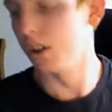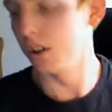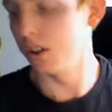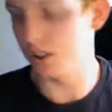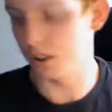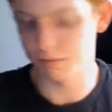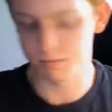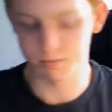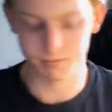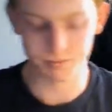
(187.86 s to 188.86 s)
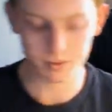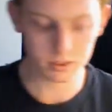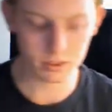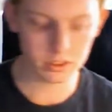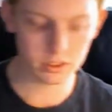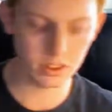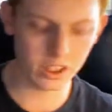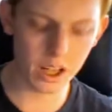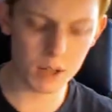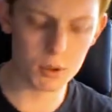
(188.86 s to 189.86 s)
So,
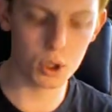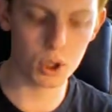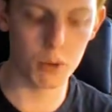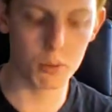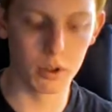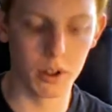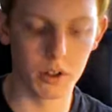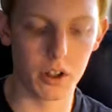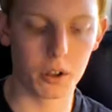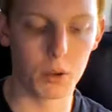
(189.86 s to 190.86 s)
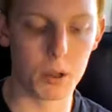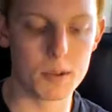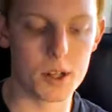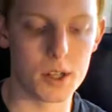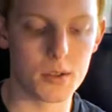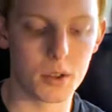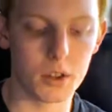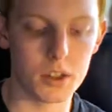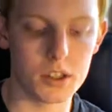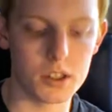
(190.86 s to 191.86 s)
kind of been shopping around at other websites for
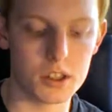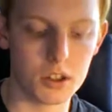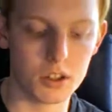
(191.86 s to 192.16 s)
green tea,